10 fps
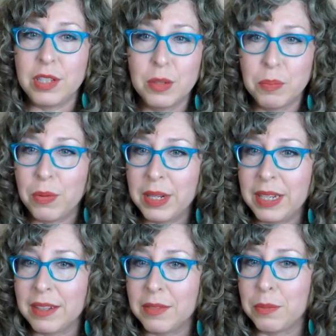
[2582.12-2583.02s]

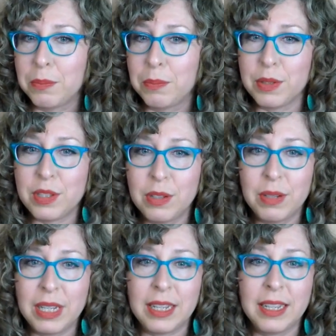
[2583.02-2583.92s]
point of
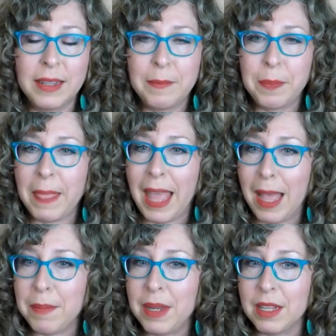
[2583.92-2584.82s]
pursuing
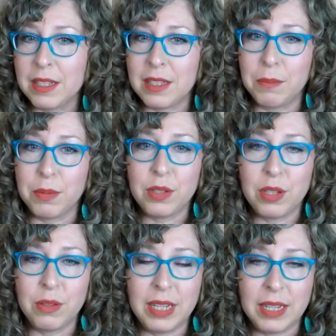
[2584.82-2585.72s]
happiness and
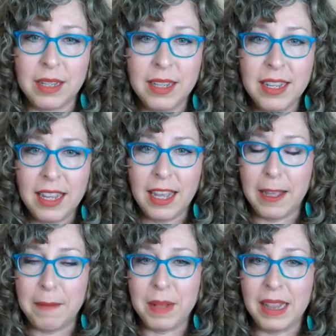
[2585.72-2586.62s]
pursuing
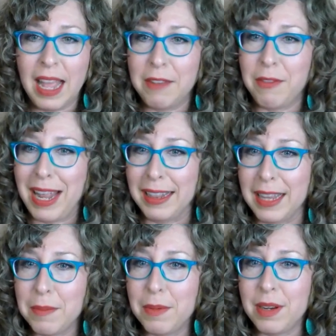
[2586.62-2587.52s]
um, life and
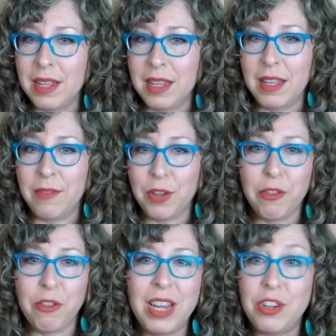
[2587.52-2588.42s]
liberty, if you're
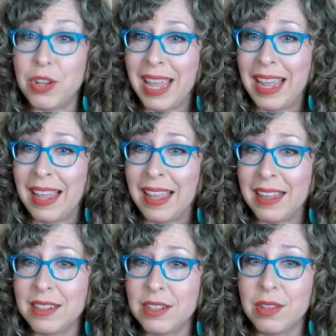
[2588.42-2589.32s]
afraid you can't
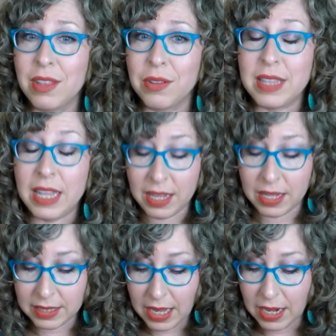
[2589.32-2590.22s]
do those
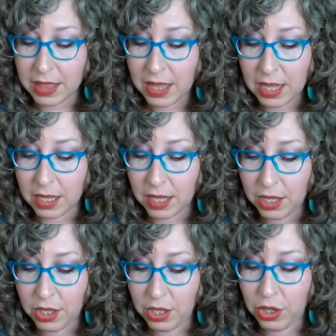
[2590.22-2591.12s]
things, and I think
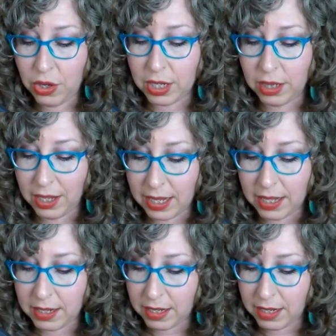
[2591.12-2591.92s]
you can look at